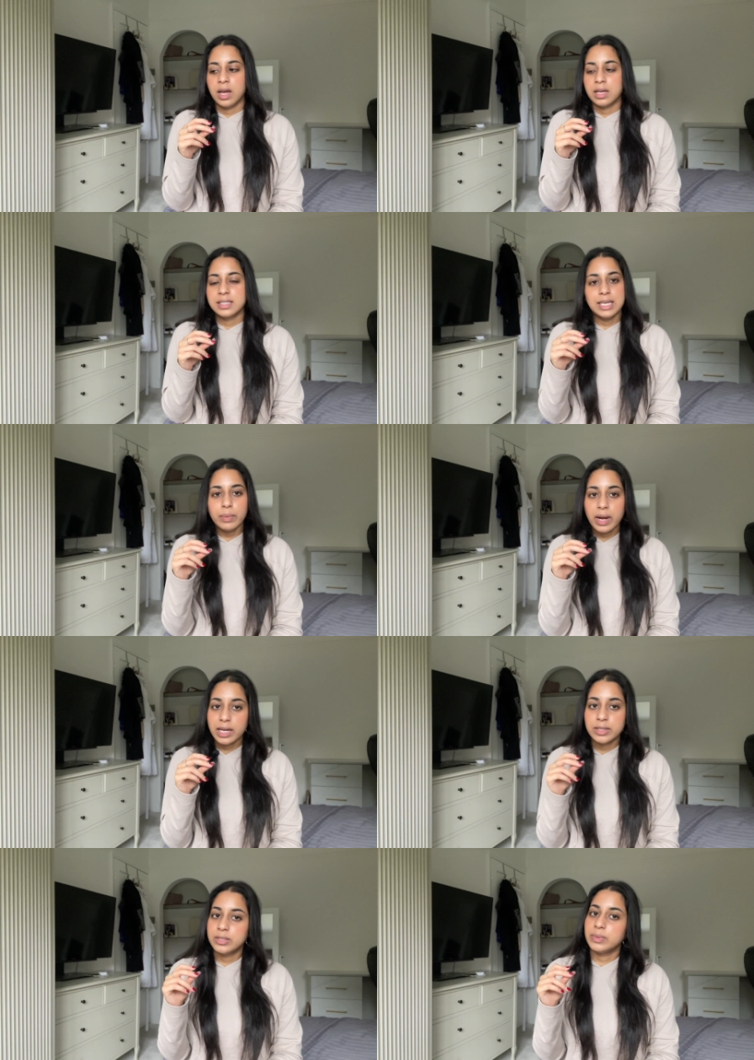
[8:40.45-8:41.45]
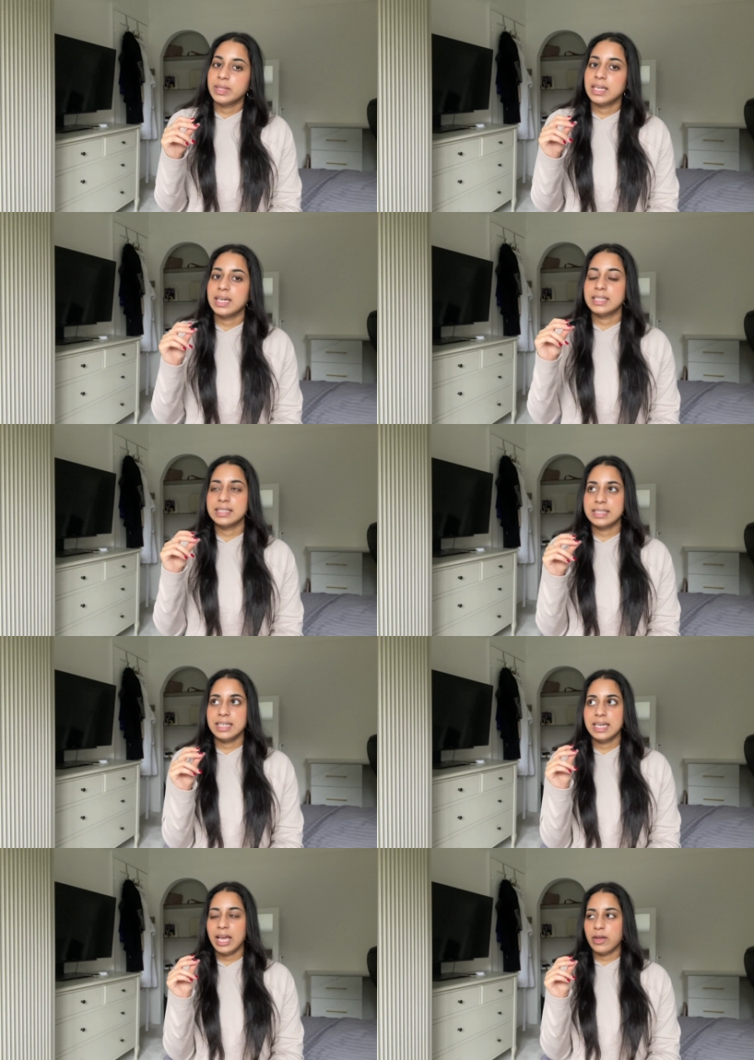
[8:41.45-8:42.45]
see what I can do with it,
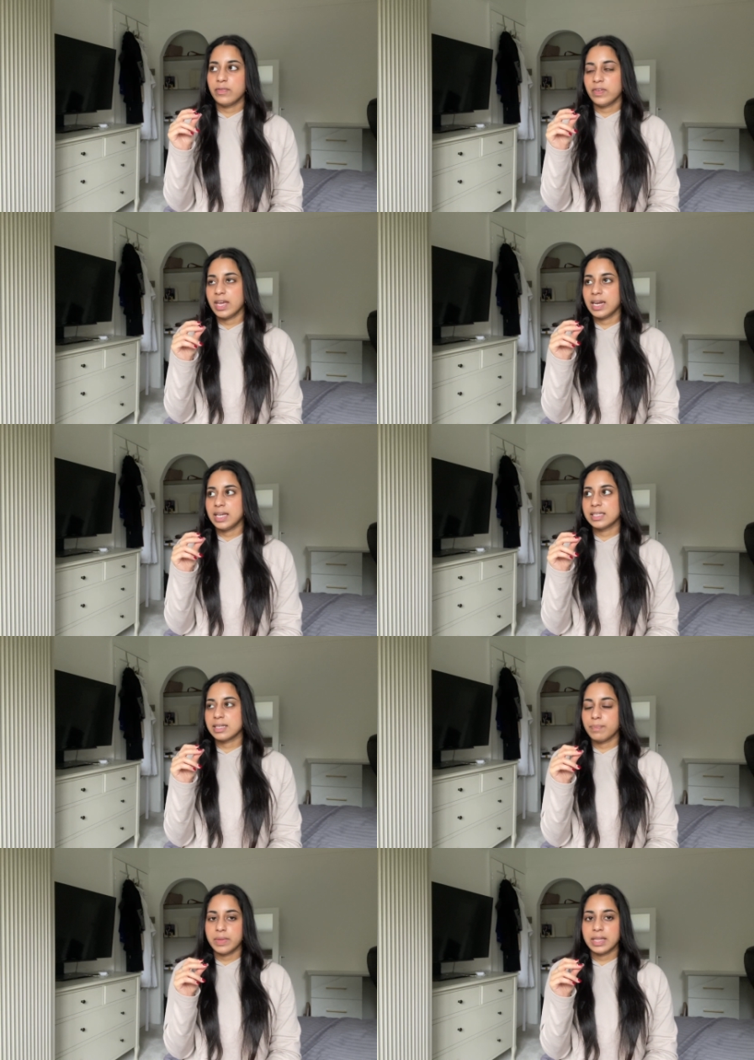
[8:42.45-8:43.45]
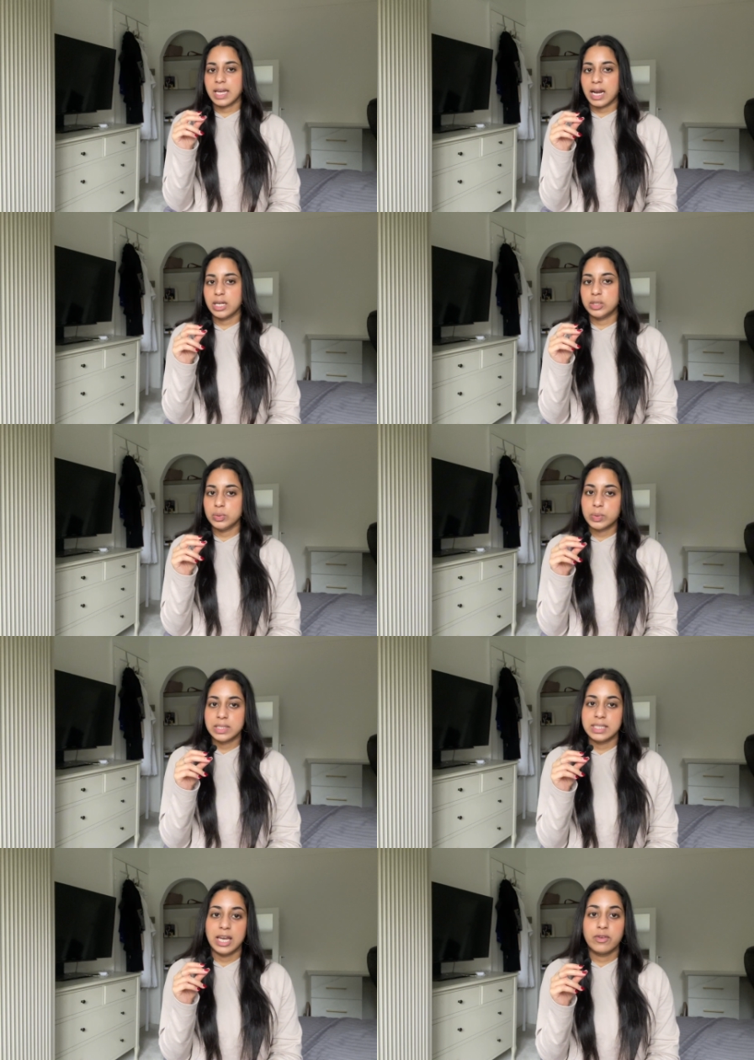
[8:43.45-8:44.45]
see if it is something that I do
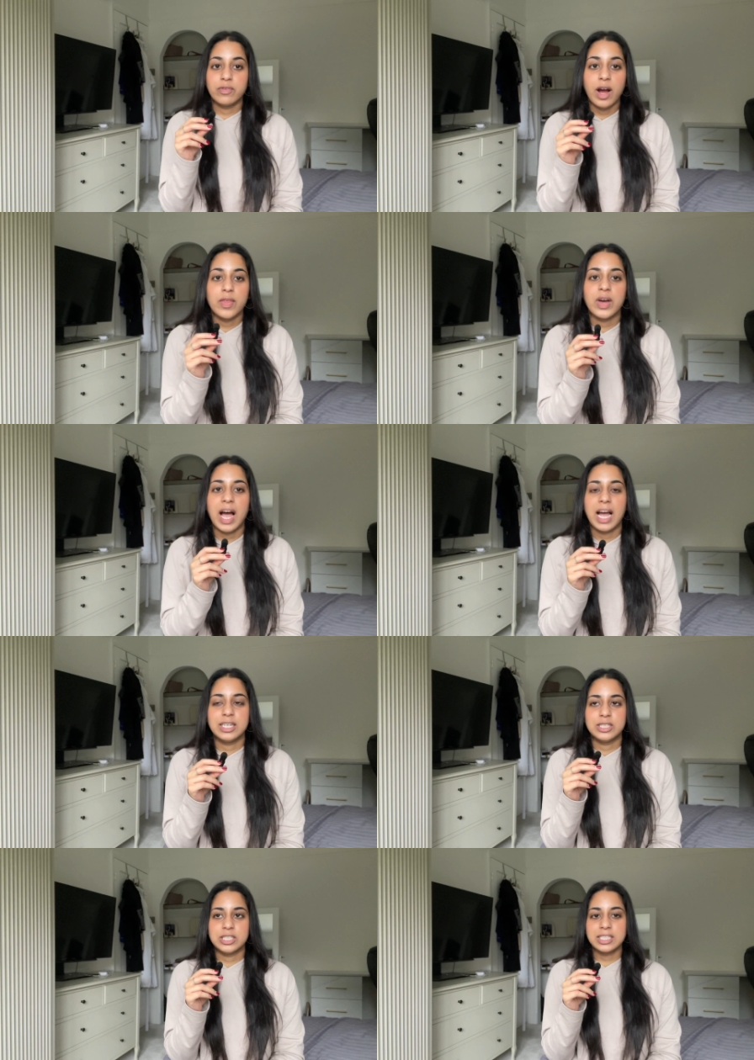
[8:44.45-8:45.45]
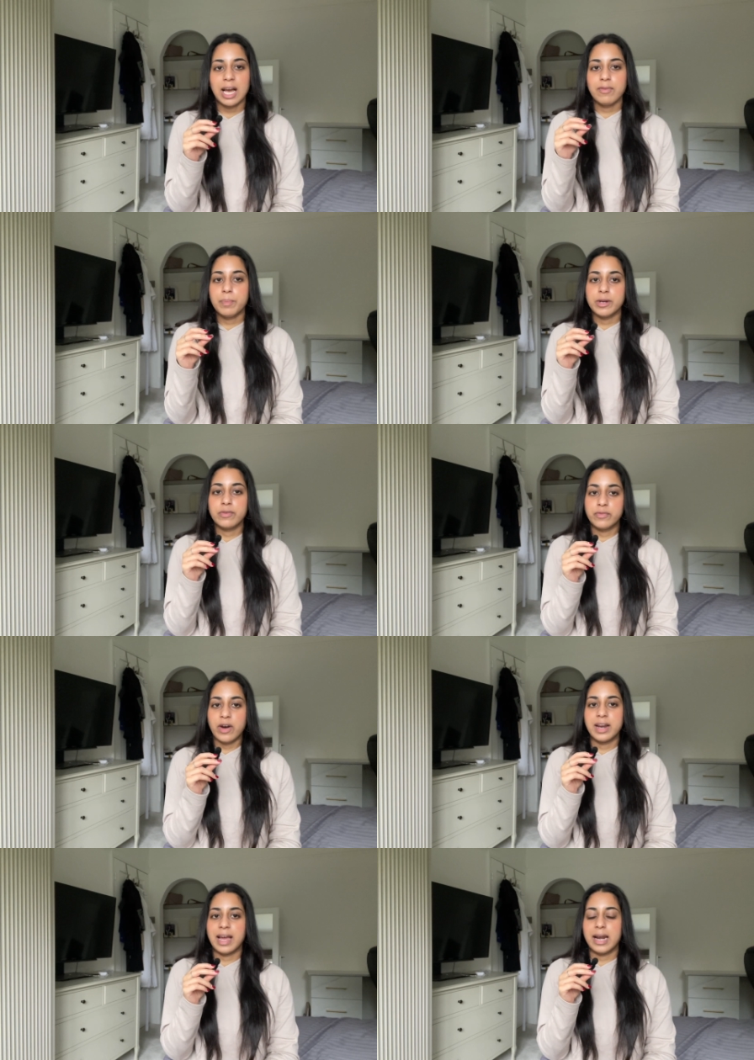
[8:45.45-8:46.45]
want to take further, and just have a bit of
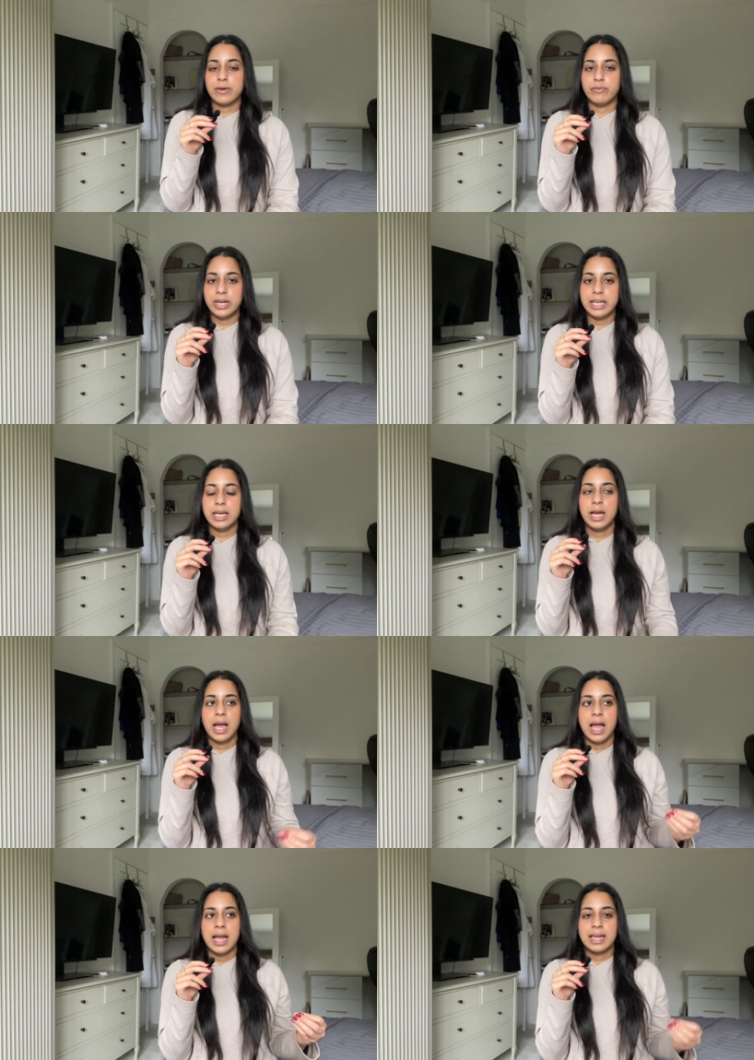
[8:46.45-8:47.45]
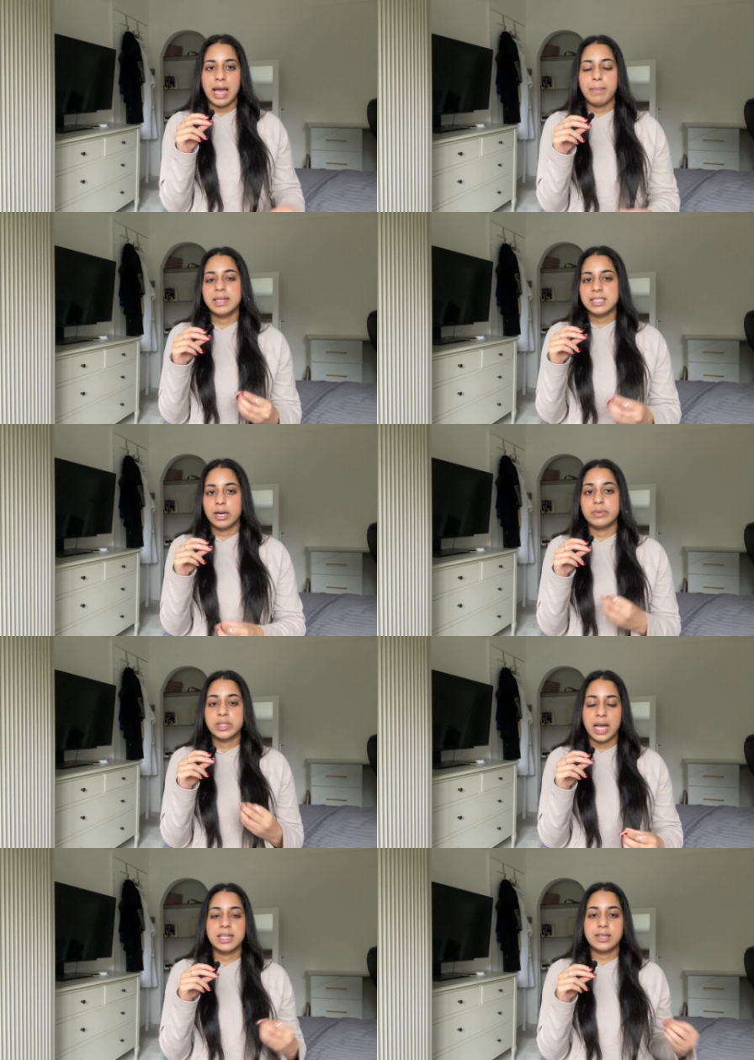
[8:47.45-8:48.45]
fun and really get myself
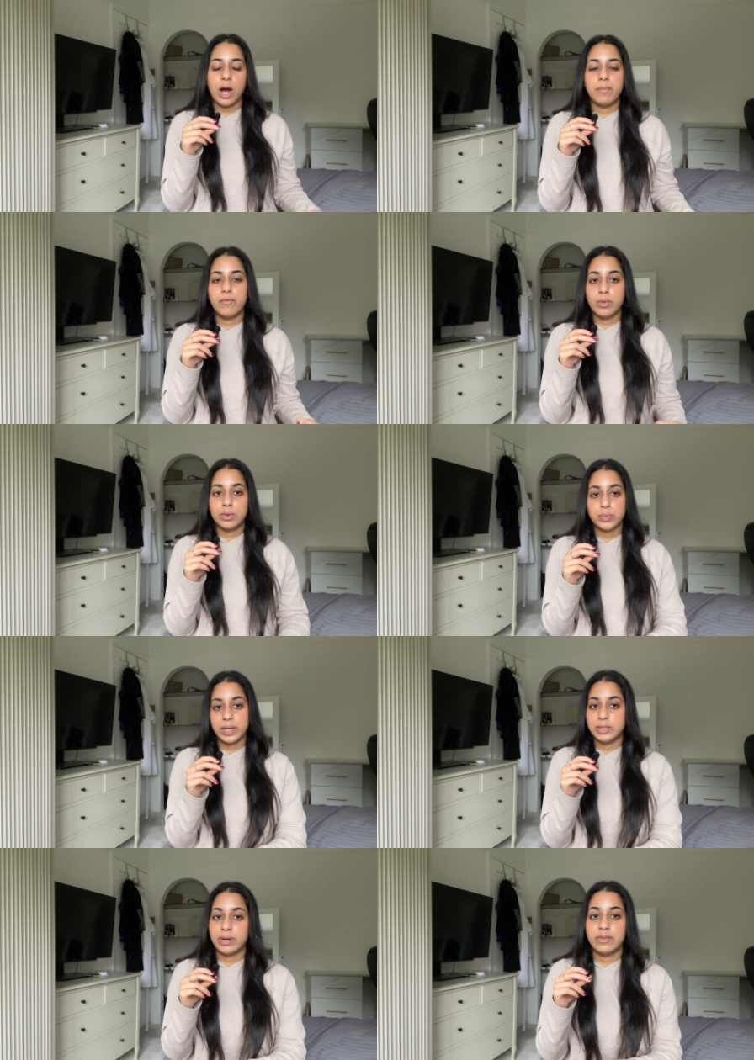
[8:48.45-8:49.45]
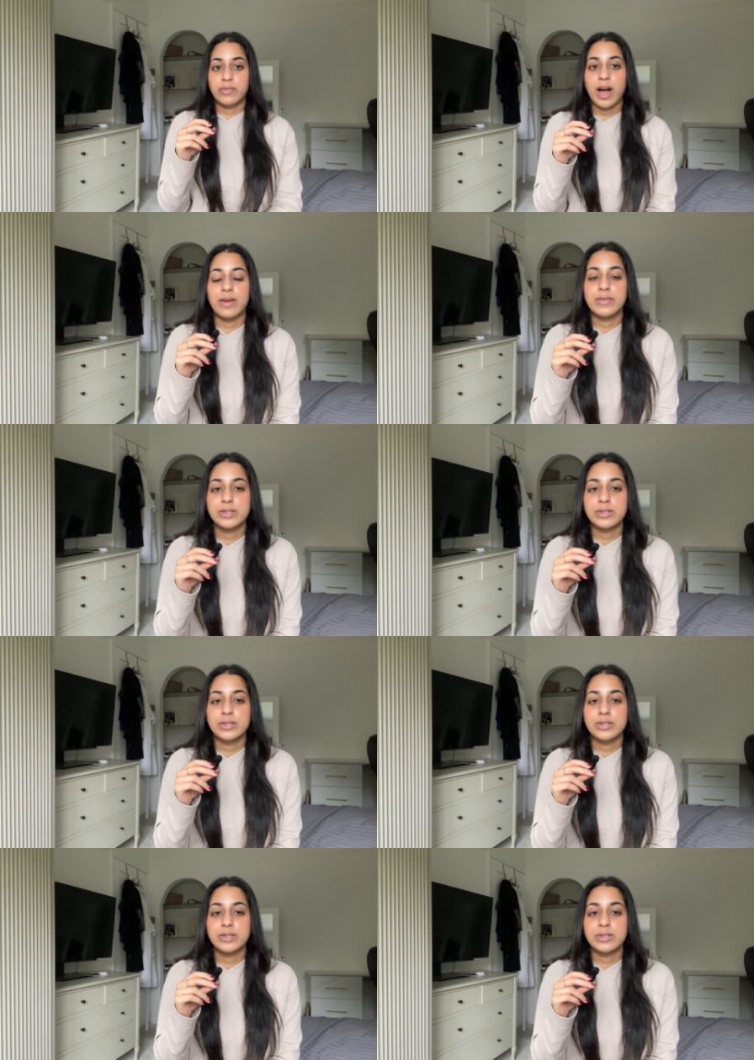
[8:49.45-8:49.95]
psyched up for 2025.